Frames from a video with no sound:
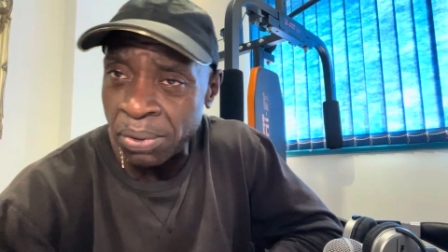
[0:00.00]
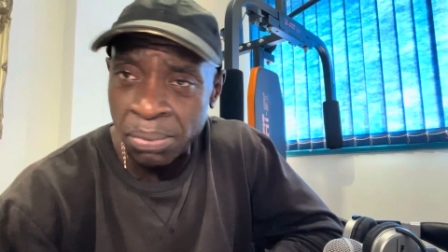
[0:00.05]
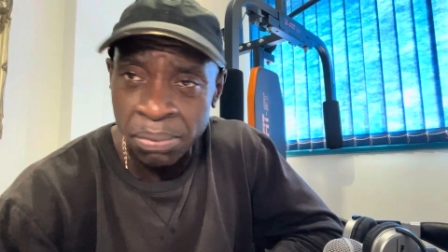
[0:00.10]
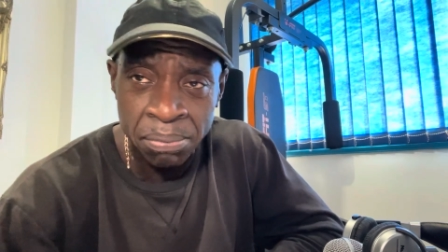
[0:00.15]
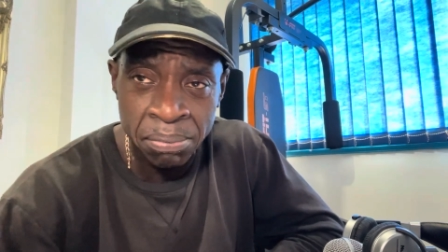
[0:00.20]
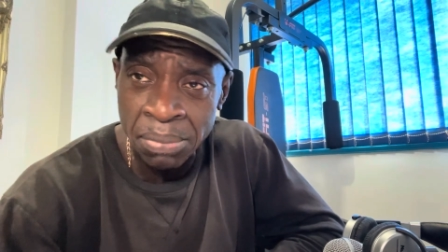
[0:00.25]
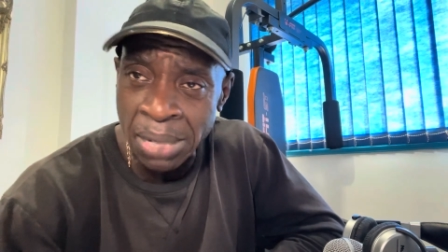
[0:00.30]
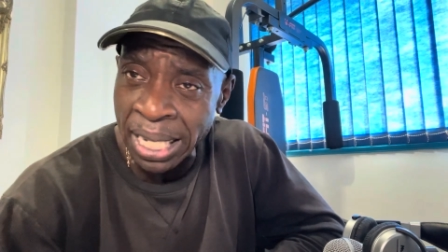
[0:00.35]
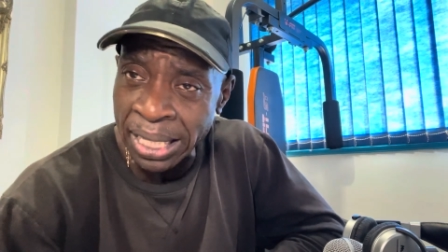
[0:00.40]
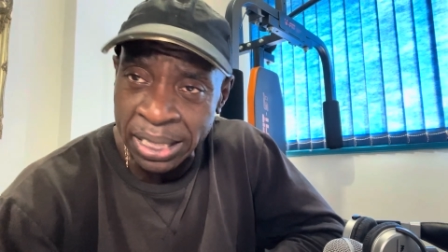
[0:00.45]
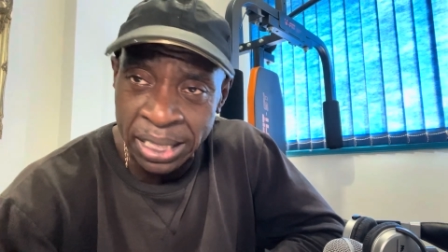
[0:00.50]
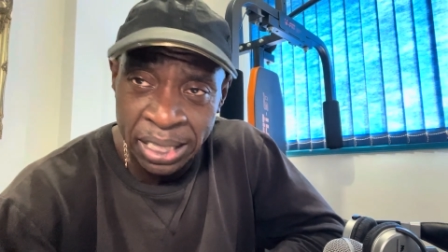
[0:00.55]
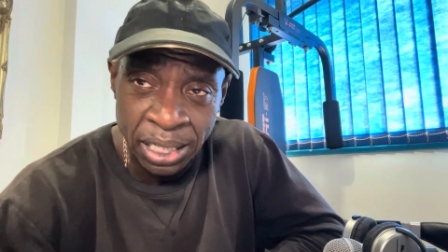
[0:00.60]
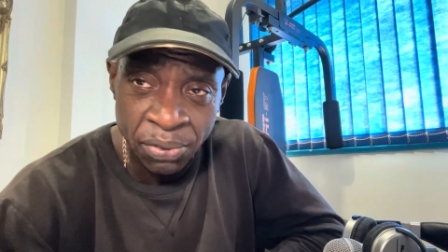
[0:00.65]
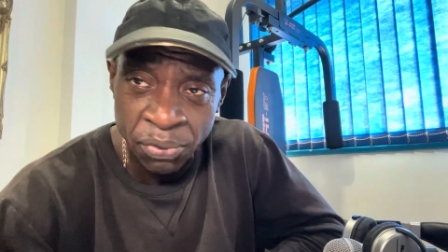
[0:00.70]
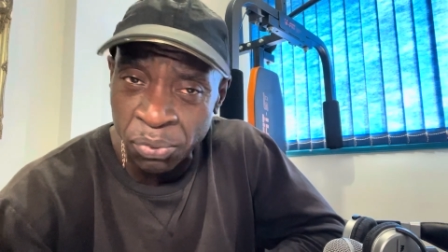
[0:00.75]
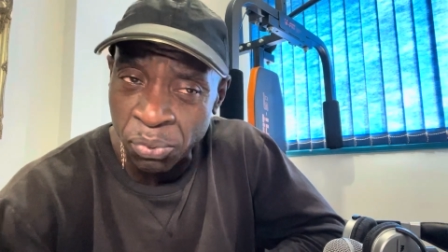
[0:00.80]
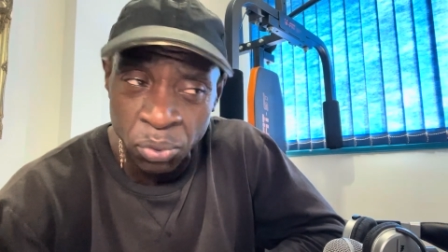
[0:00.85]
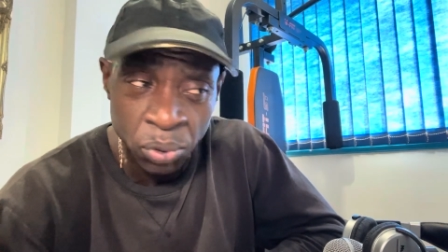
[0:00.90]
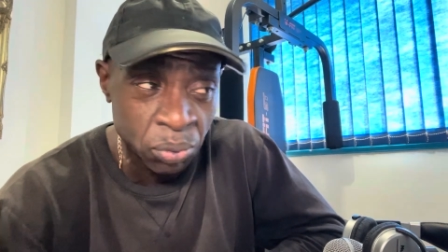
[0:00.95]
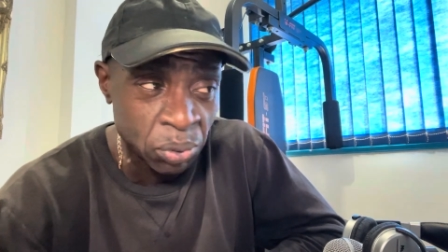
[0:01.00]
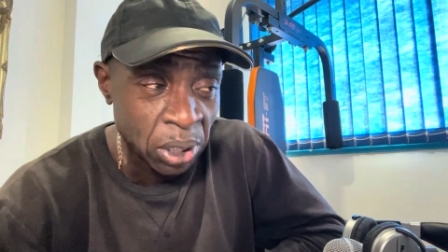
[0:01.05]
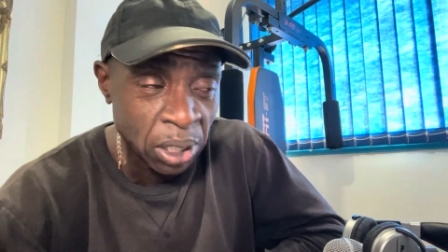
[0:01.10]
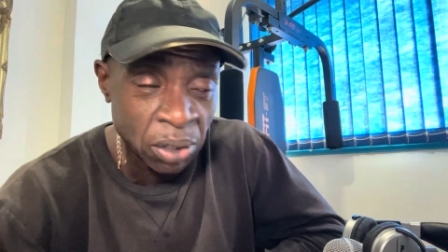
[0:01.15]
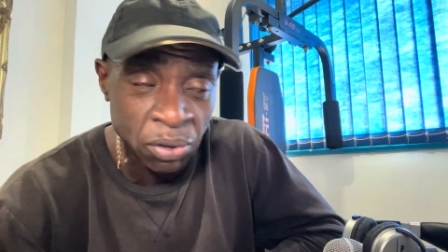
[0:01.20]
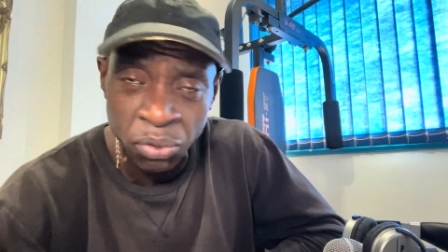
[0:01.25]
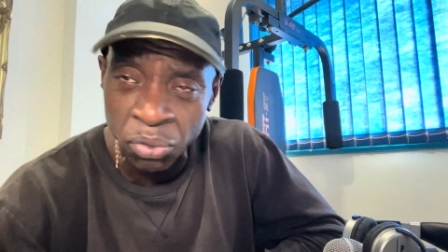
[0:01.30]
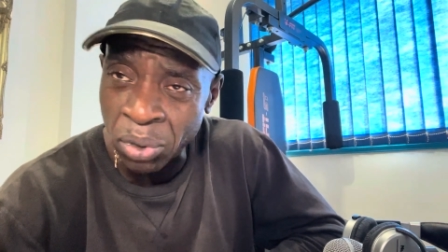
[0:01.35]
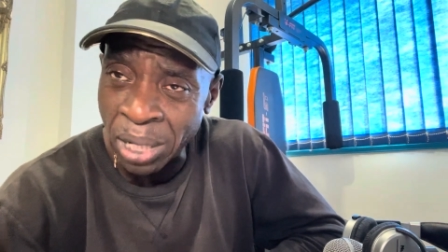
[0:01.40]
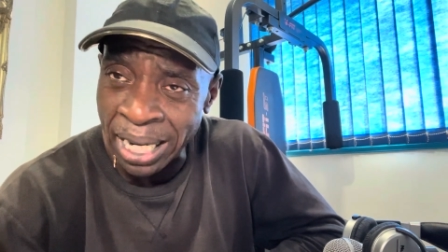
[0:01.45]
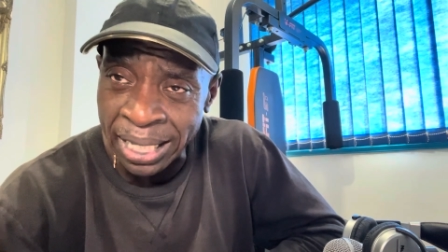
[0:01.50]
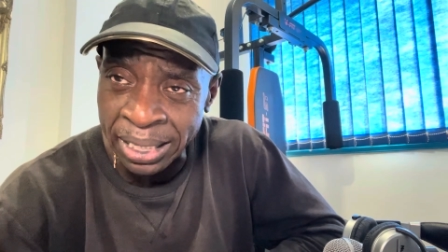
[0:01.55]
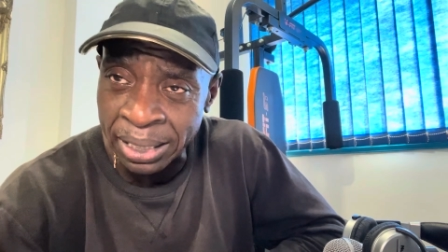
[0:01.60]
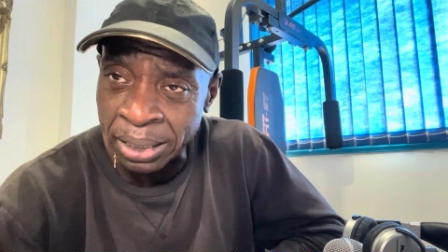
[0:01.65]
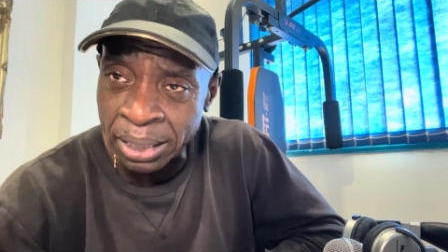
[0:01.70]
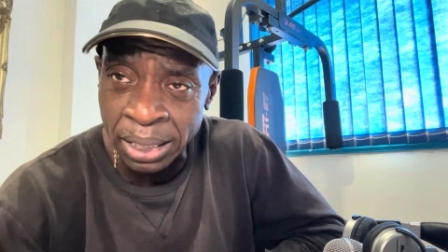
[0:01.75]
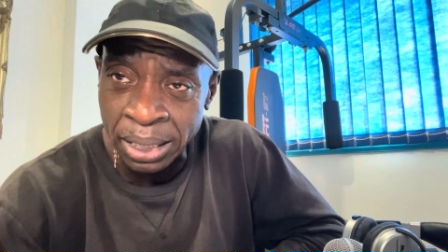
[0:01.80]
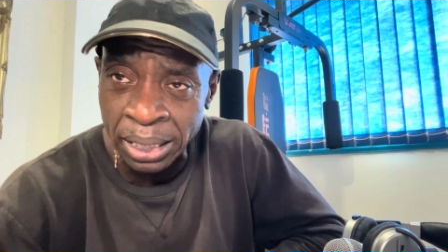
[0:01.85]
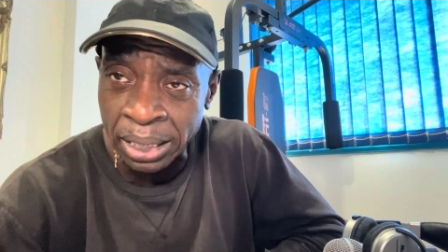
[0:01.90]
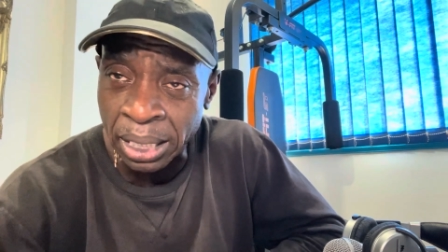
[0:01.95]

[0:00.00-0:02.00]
rain.